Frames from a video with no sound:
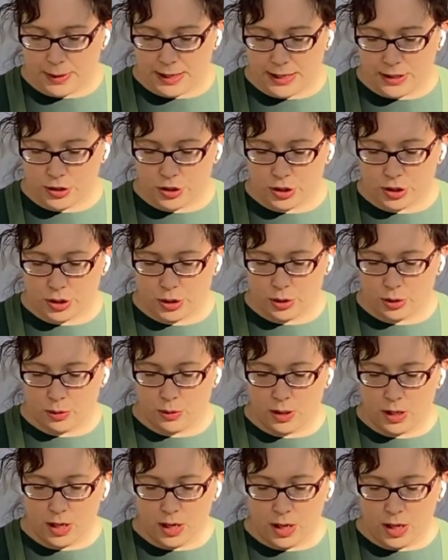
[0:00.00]
into
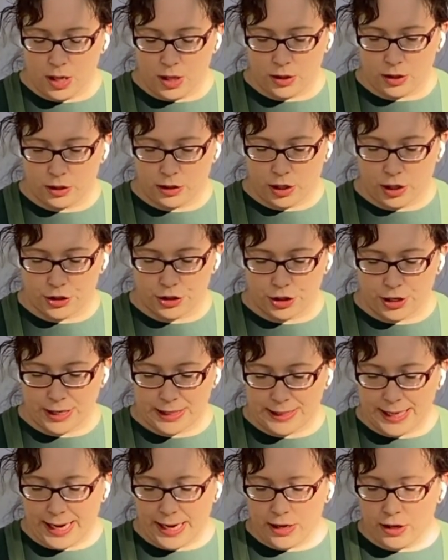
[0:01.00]
the larger
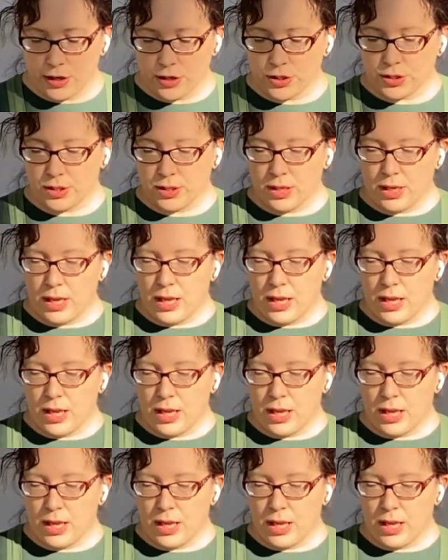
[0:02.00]
containers.